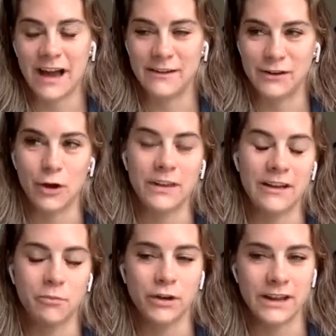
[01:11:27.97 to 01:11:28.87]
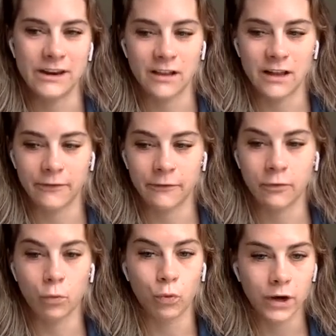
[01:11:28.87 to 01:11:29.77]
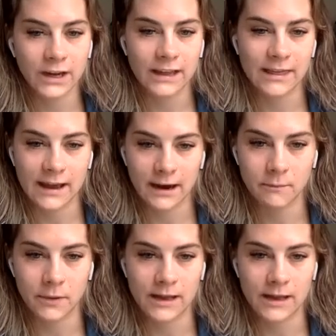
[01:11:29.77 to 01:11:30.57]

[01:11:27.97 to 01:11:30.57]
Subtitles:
I know that I've put in a lot of work in there,